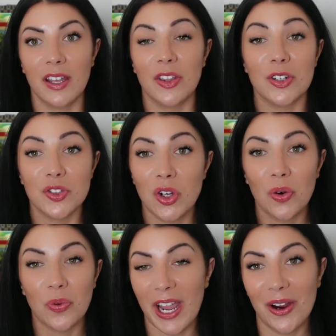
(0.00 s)
There's
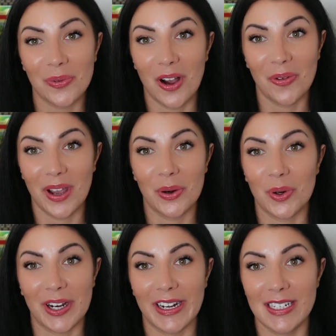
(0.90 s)
no right or wrong way to
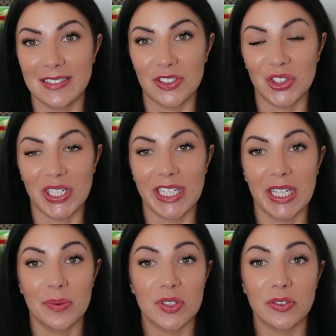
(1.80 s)
organize this
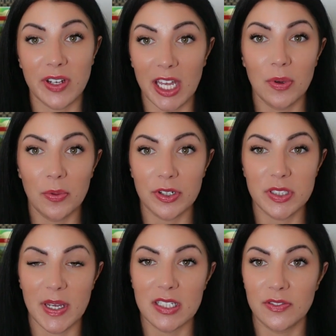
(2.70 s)
curriculum, so find what
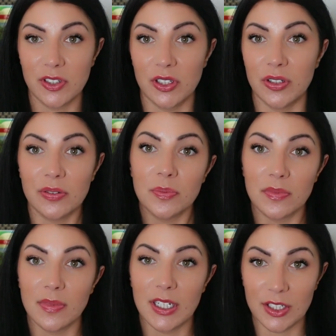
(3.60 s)
works best for you
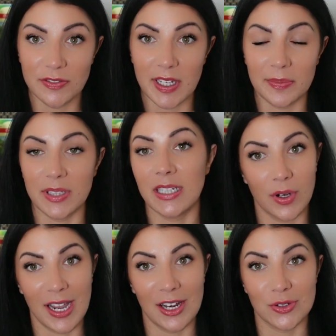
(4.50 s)
and your family
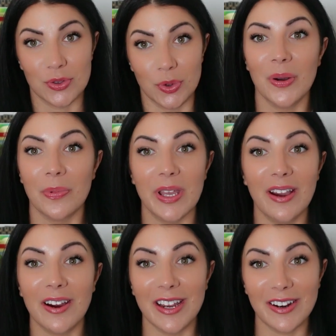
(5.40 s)
and your school. We
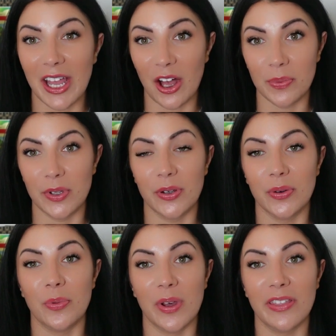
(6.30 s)
are here to help
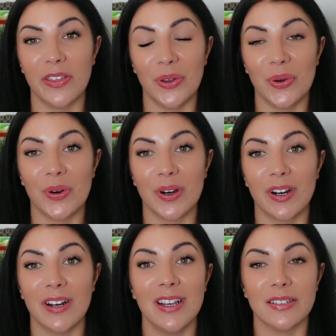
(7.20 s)
you with
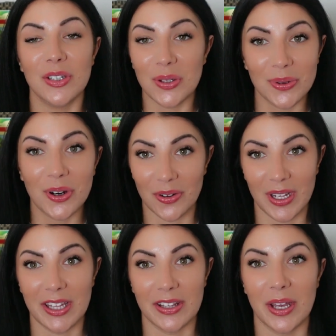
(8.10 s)
your new
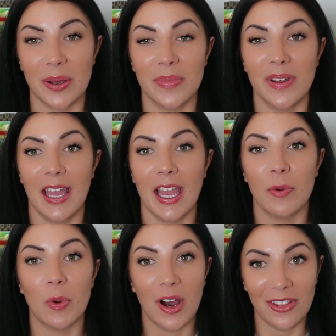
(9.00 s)
curriculum,
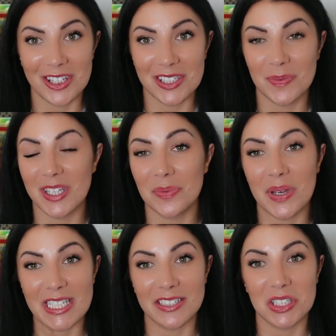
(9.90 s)
and we want this to be the
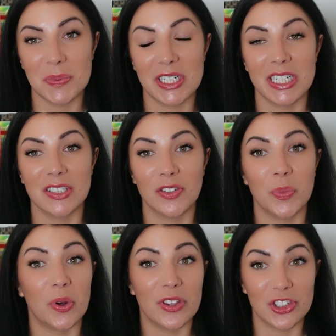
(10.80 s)
best experience for
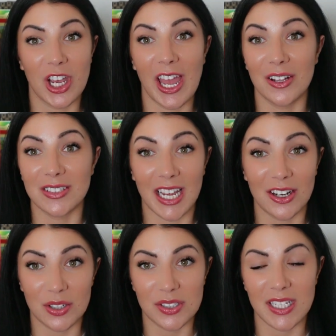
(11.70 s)
both the child
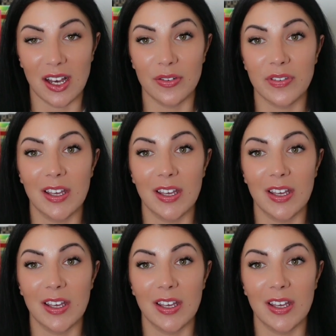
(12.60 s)
and yourself.